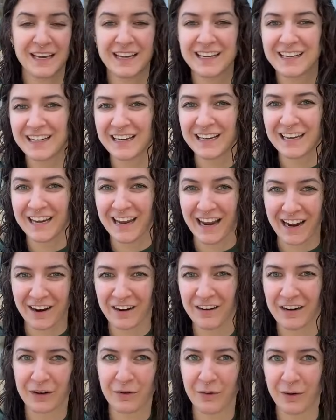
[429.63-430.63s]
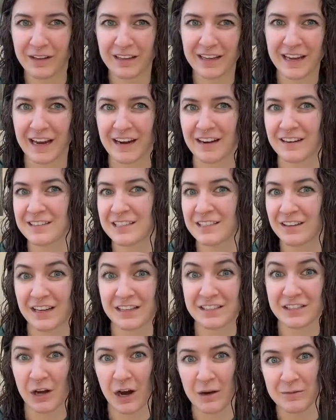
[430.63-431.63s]
Kinky hair and coily hair still
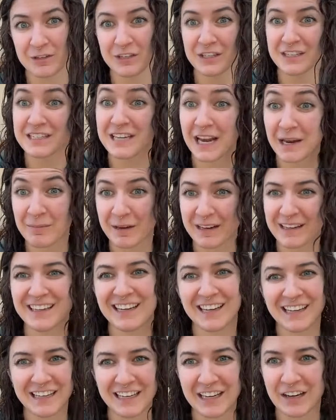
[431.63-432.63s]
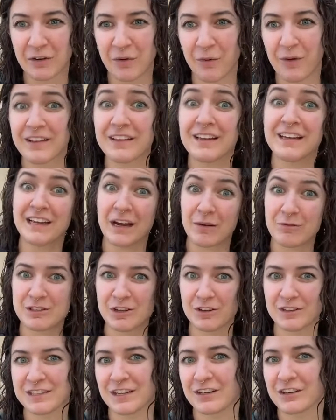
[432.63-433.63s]
has the option to type in kinky and coily and get
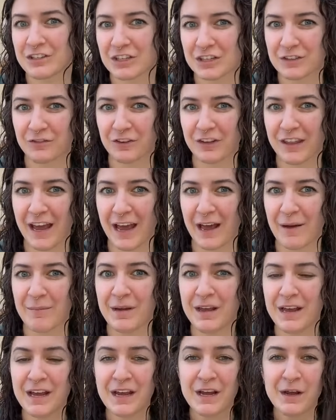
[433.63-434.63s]
results that are just for them.